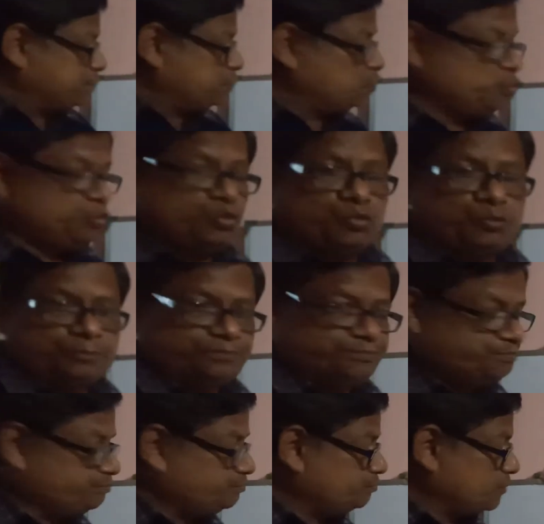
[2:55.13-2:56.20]
root 2
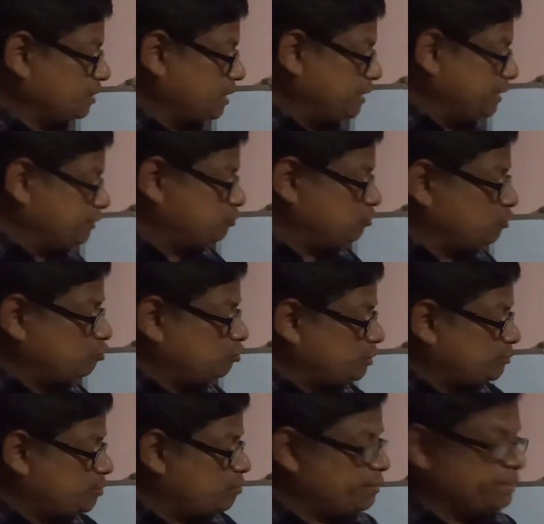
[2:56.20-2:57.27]
less or equal to
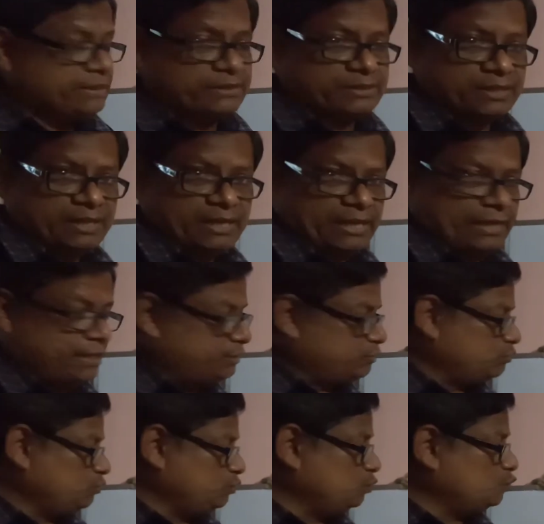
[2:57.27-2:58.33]
f of x less or
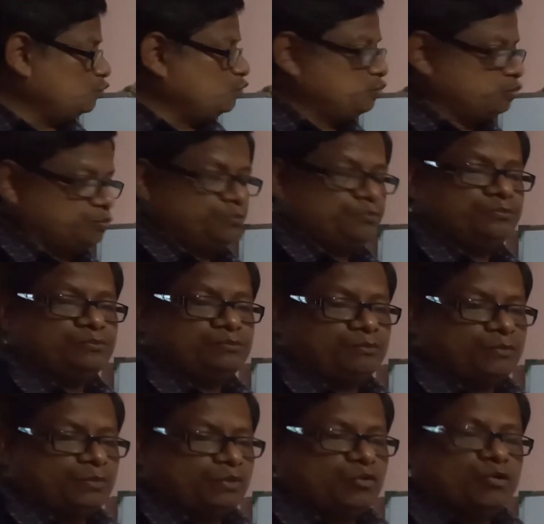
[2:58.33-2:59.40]
equal to root 2.
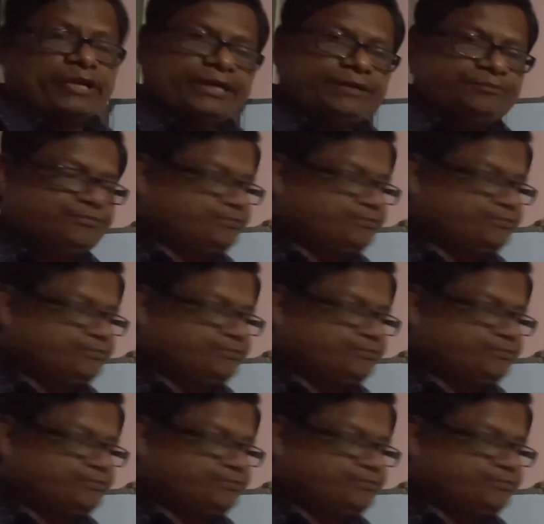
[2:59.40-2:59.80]
Okay?